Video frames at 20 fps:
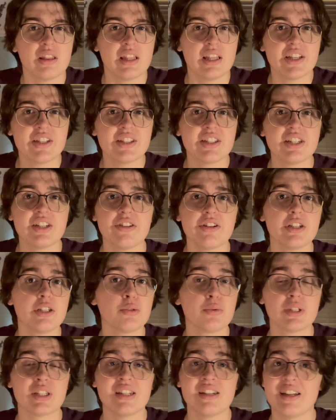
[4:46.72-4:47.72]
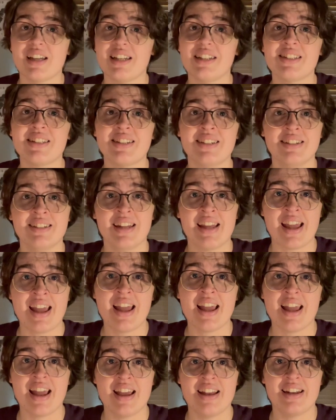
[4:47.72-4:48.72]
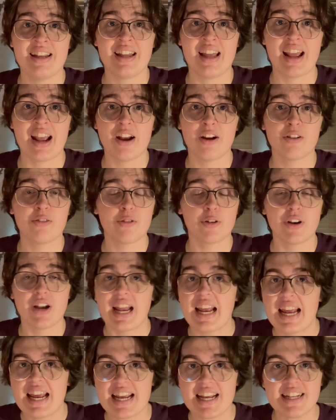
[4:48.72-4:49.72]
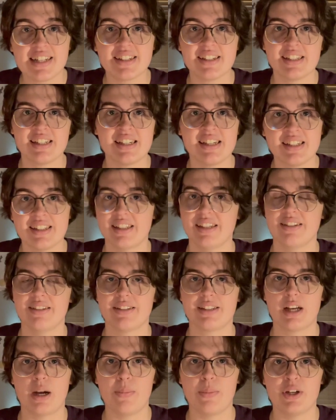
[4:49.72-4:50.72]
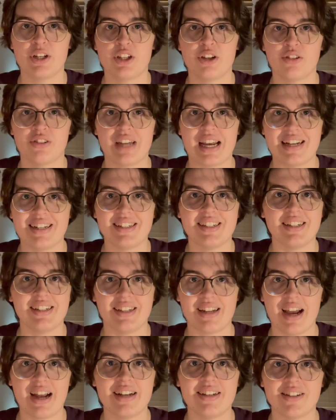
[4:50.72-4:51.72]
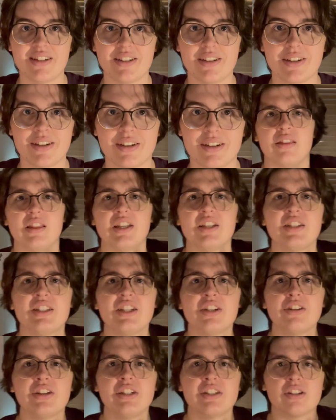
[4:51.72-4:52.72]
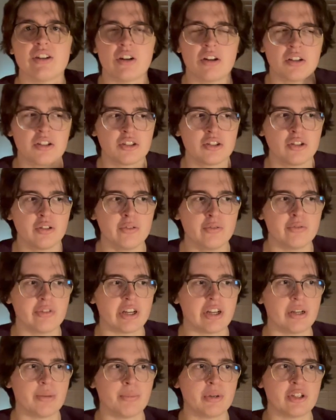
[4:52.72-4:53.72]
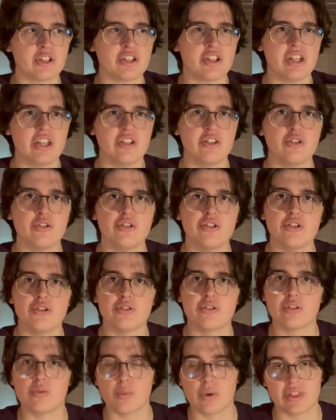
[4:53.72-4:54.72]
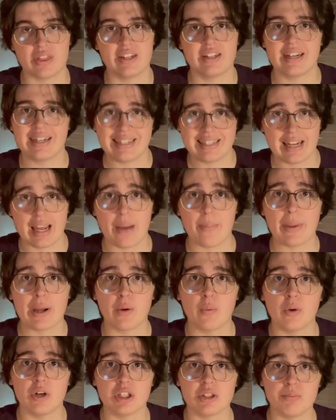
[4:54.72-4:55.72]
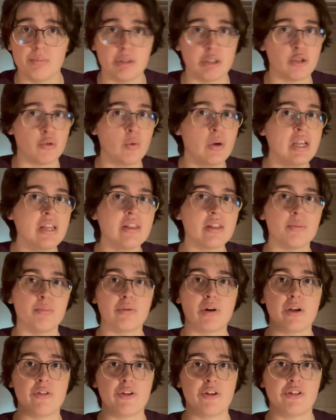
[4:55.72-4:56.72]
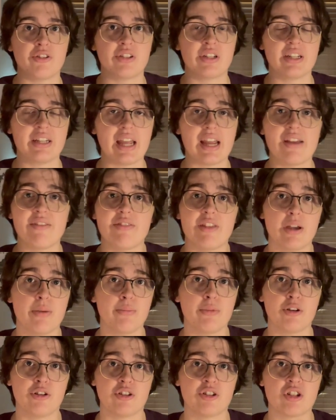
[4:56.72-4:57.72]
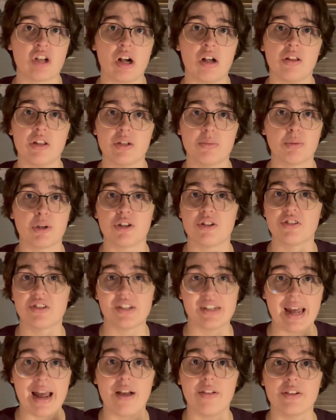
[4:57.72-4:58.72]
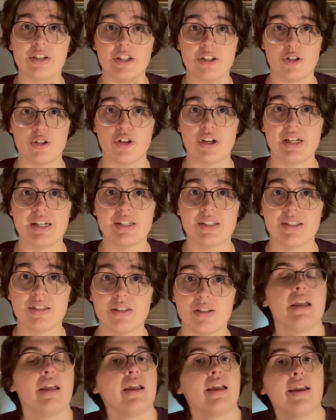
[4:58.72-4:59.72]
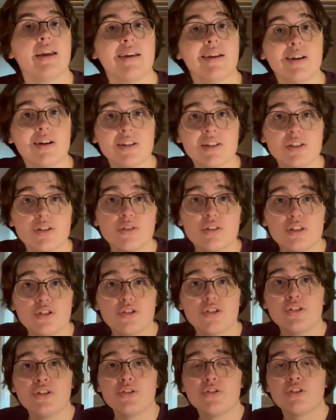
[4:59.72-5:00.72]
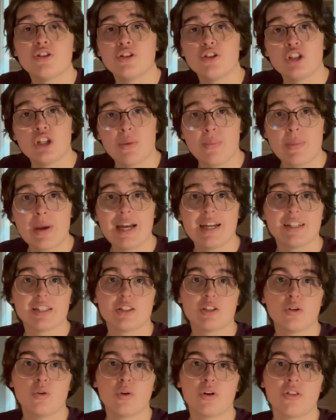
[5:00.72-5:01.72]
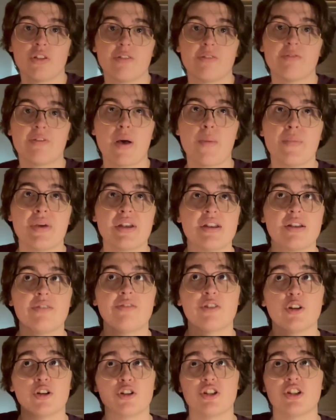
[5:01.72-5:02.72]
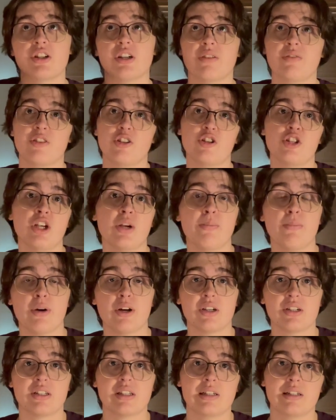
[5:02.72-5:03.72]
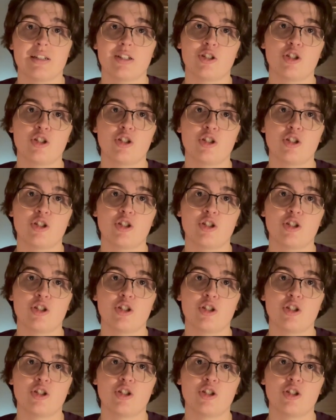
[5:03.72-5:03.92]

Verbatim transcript: This series was an instant hit and it aired for 8 seasons up until 1990. This series also very much introduced what the dynamic was between the brothers and gave them their solid personality traits. It also introduced the Chipettes, who are the feminine version of the Chipmunks, and it